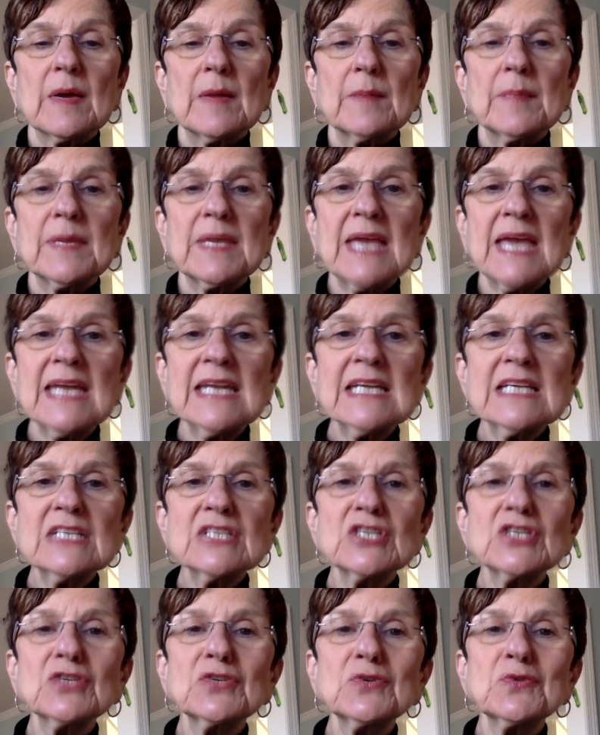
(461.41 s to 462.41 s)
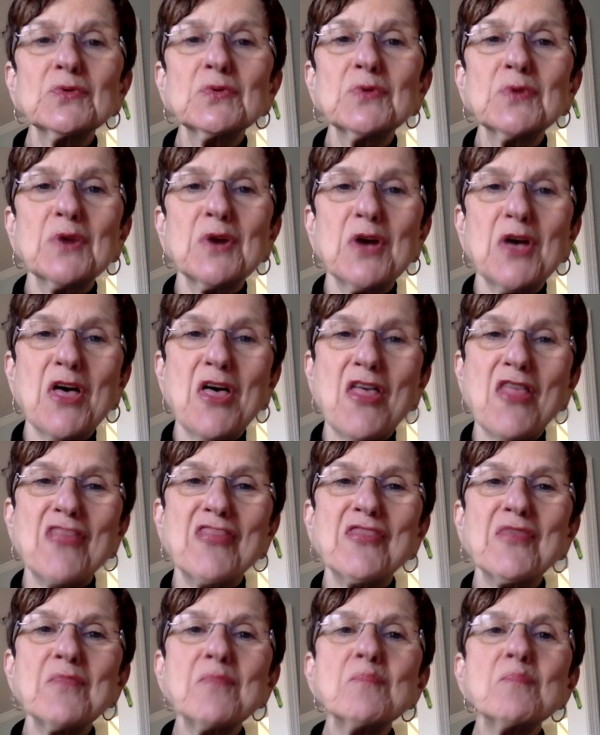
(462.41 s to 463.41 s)
But getting to
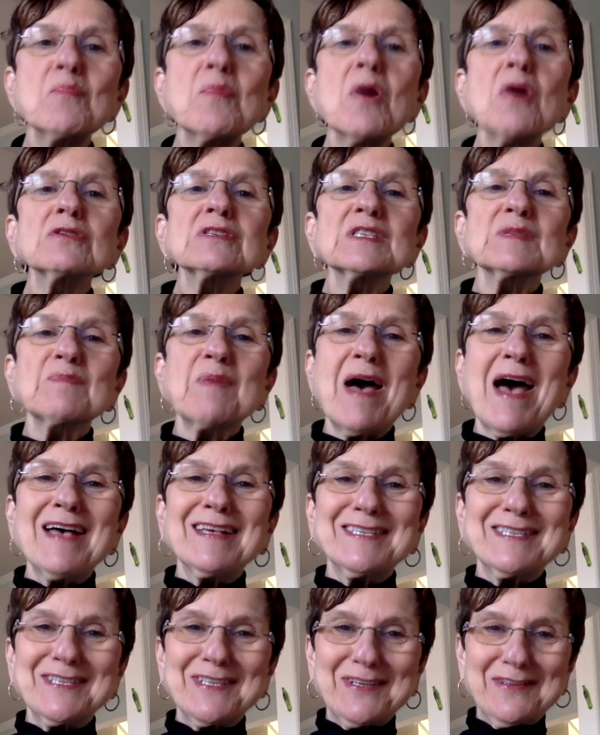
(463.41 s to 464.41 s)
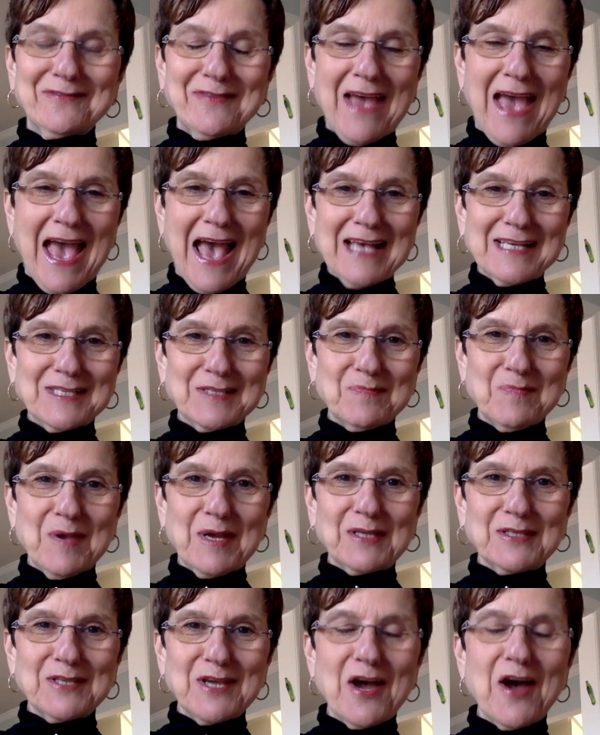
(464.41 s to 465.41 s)
the most positive
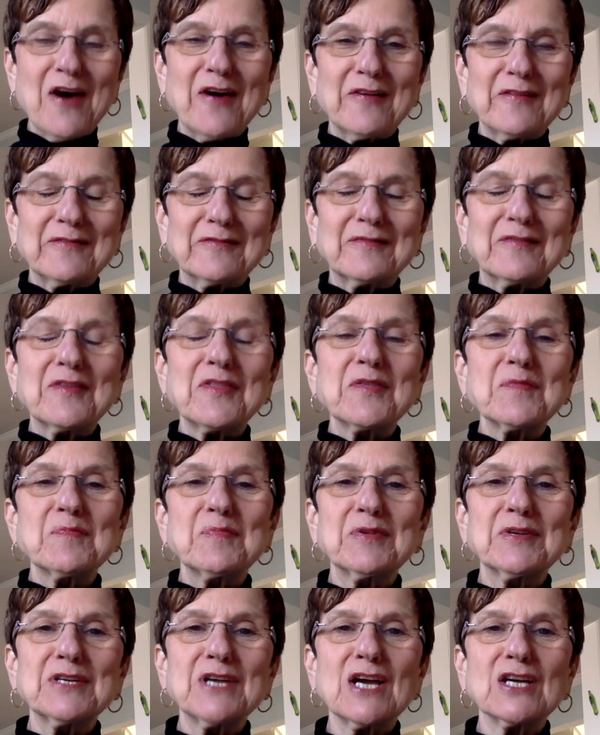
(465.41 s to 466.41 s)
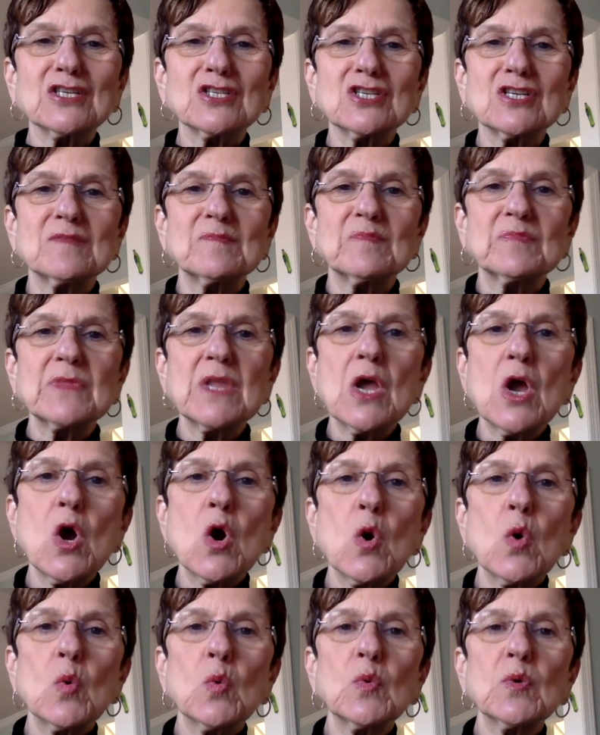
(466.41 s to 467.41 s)
aspect of the production
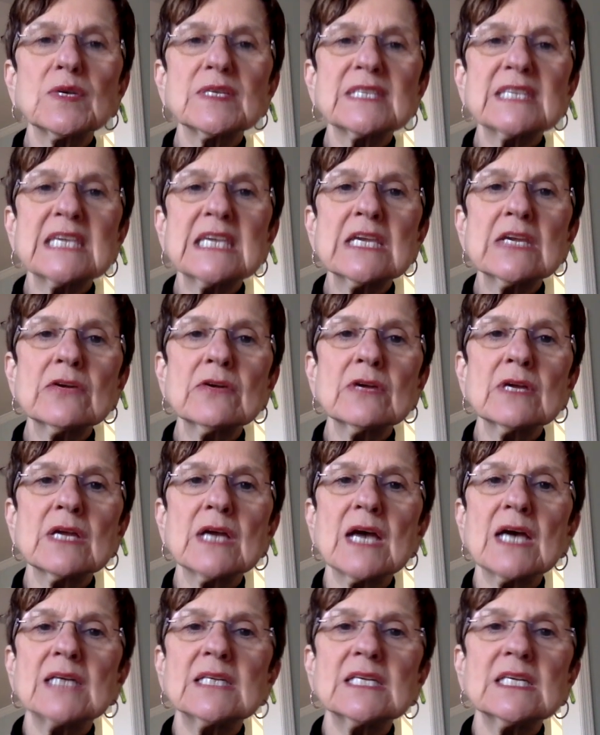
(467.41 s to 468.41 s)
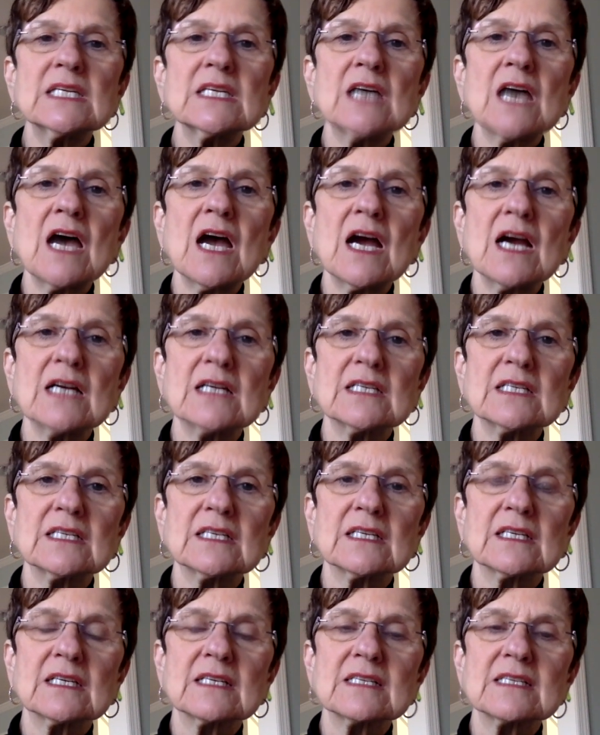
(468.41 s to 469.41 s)
was hearing Anita
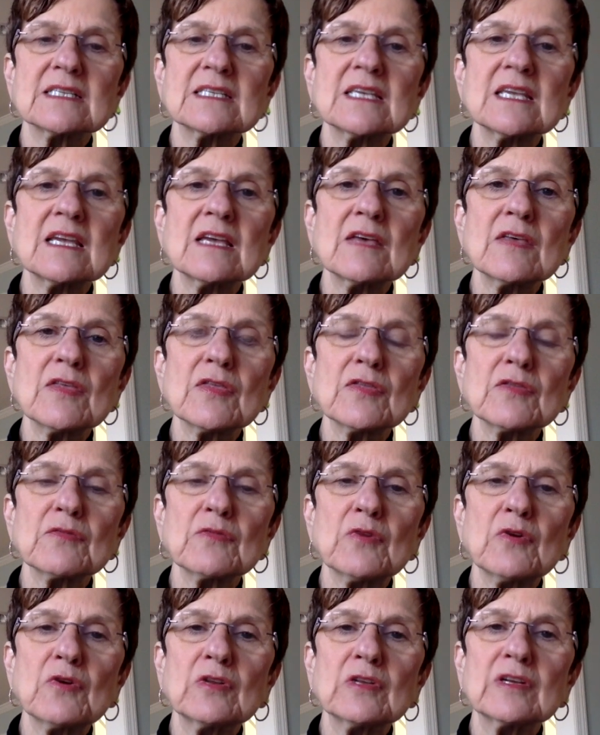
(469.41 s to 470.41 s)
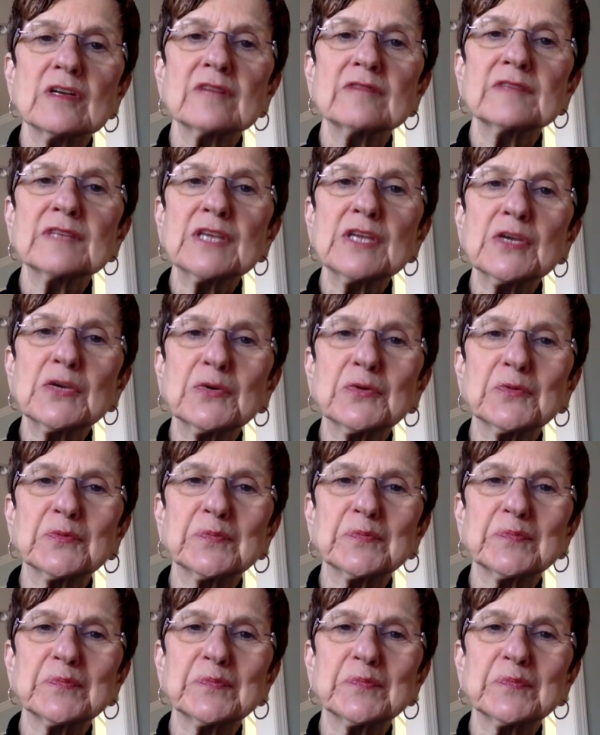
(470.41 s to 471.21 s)
Hartig sing the role of Liu.